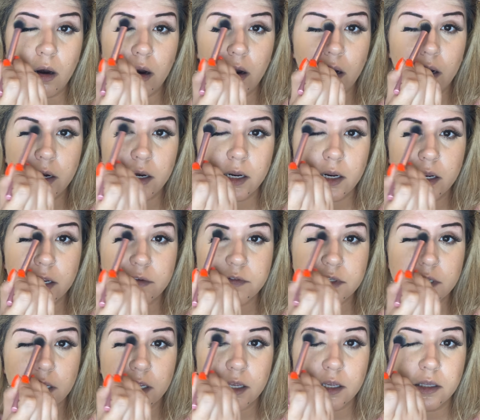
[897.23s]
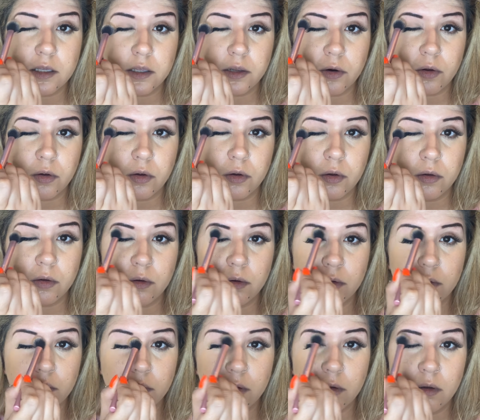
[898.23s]
And it gives like a little
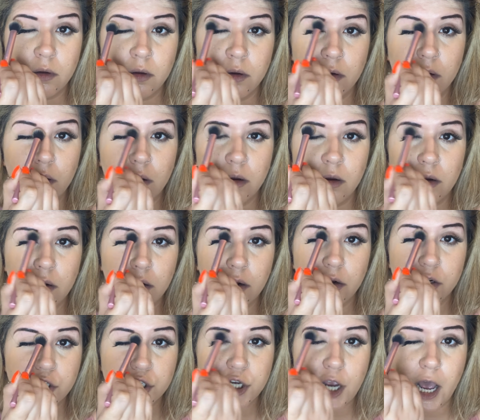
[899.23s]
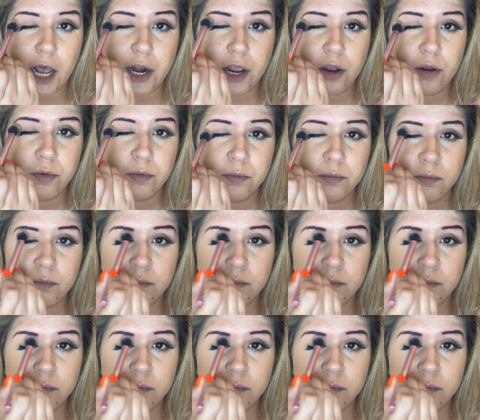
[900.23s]
shadow.